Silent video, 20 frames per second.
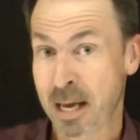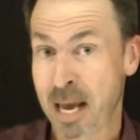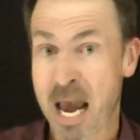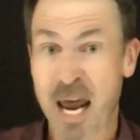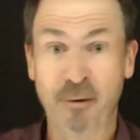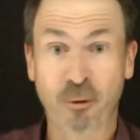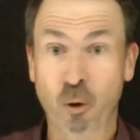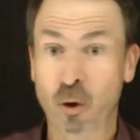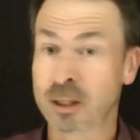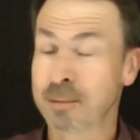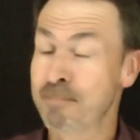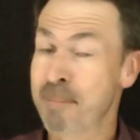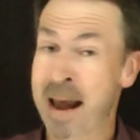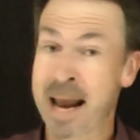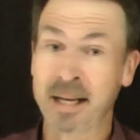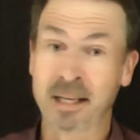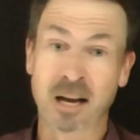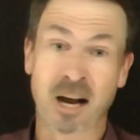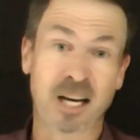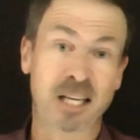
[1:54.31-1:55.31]
And of course,
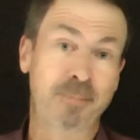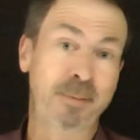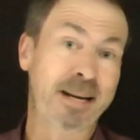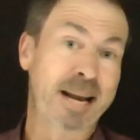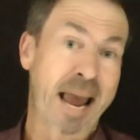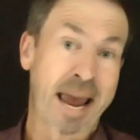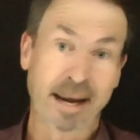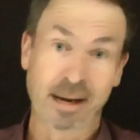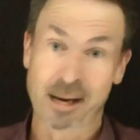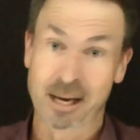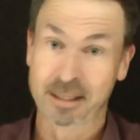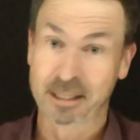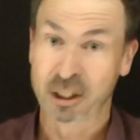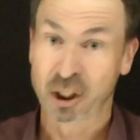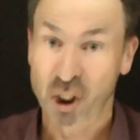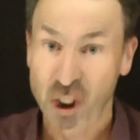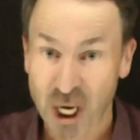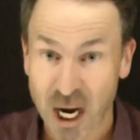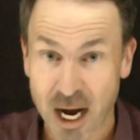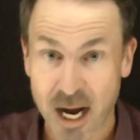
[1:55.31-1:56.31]
mankind has been analysing
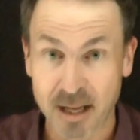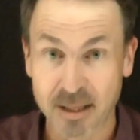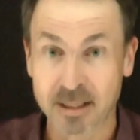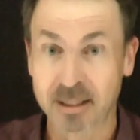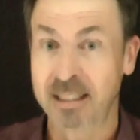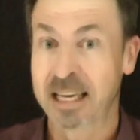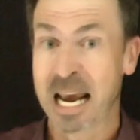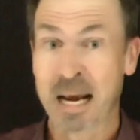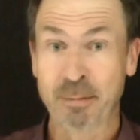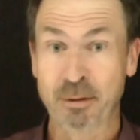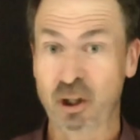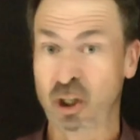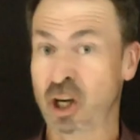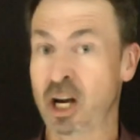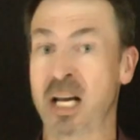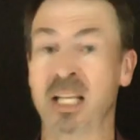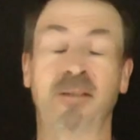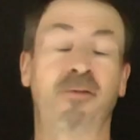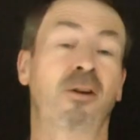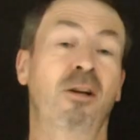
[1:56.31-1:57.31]
chance, games of
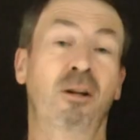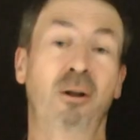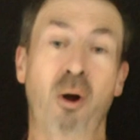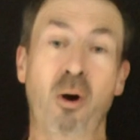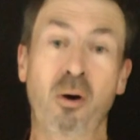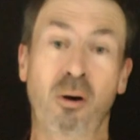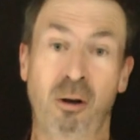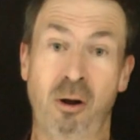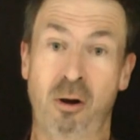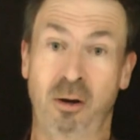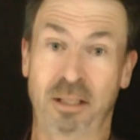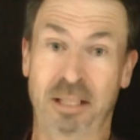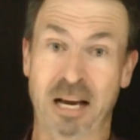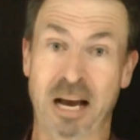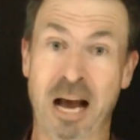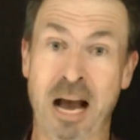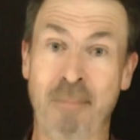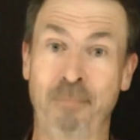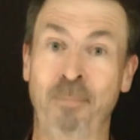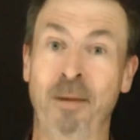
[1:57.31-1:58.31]
chance, for a long, long
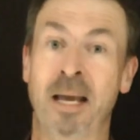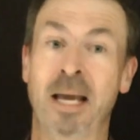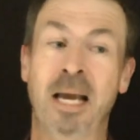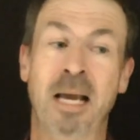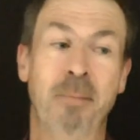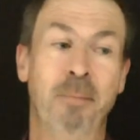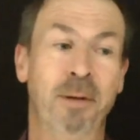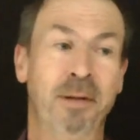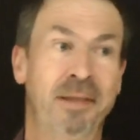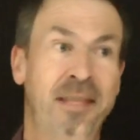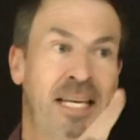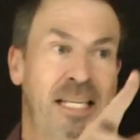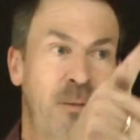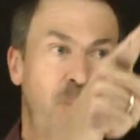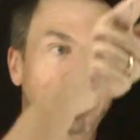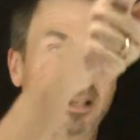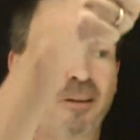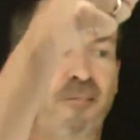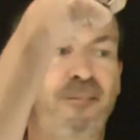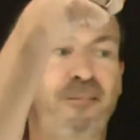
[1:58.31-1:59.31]
time, but this
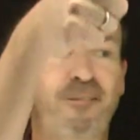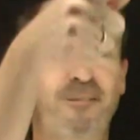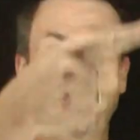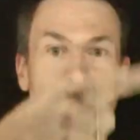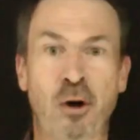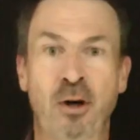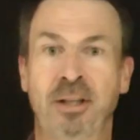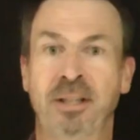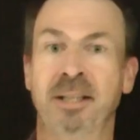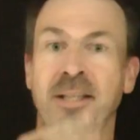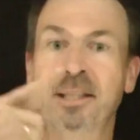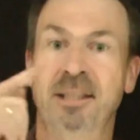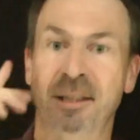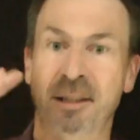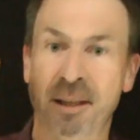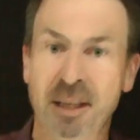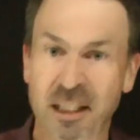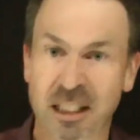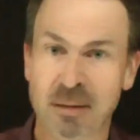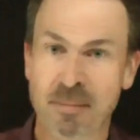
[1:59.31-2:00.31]
was the first
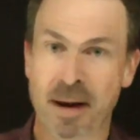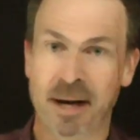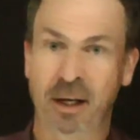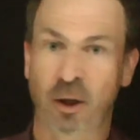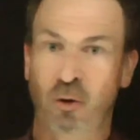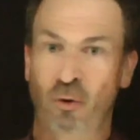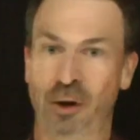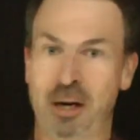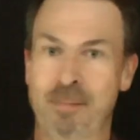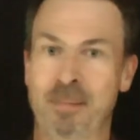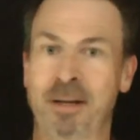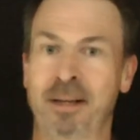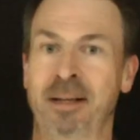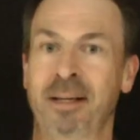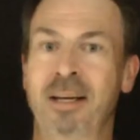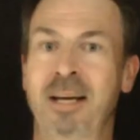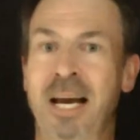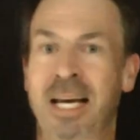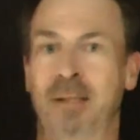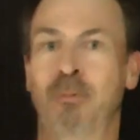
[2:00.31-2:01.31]
systematic
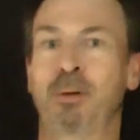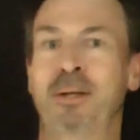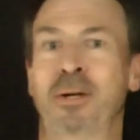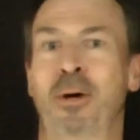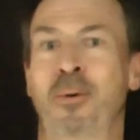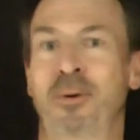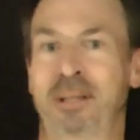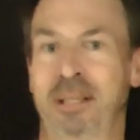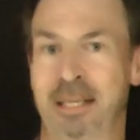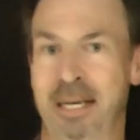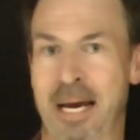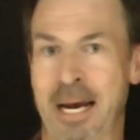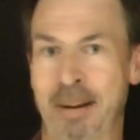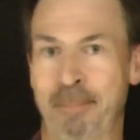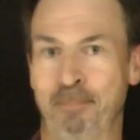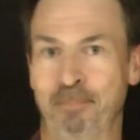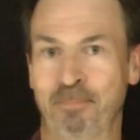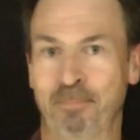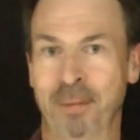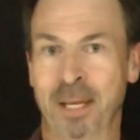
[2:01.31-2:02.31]
treatment as we know it today.